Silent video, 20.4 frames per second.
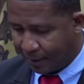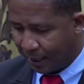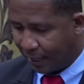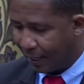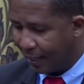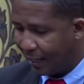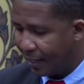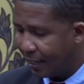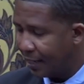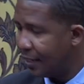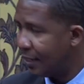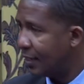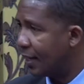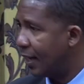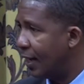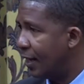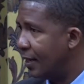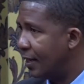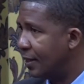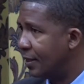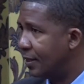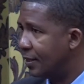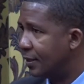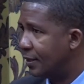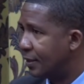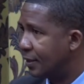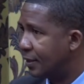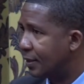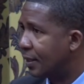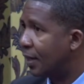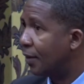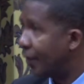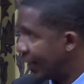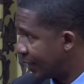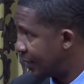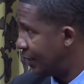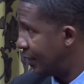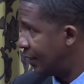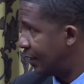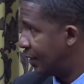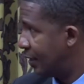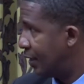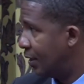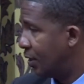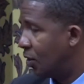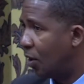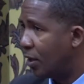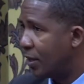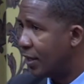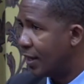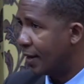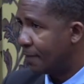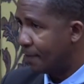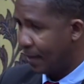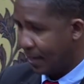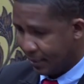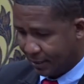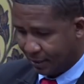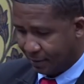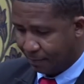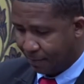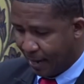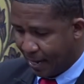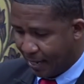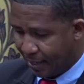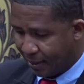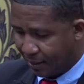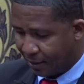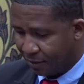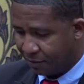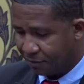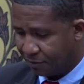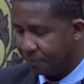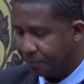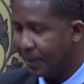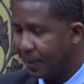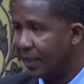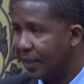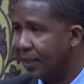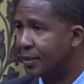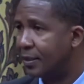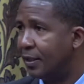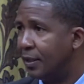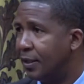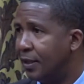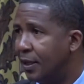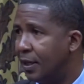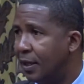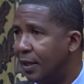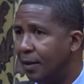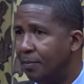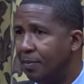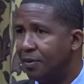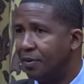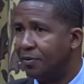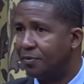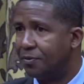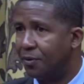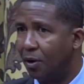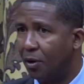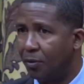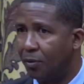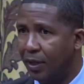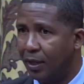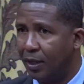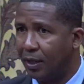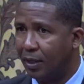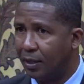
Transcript: clearly and correctly on that matter by the government before we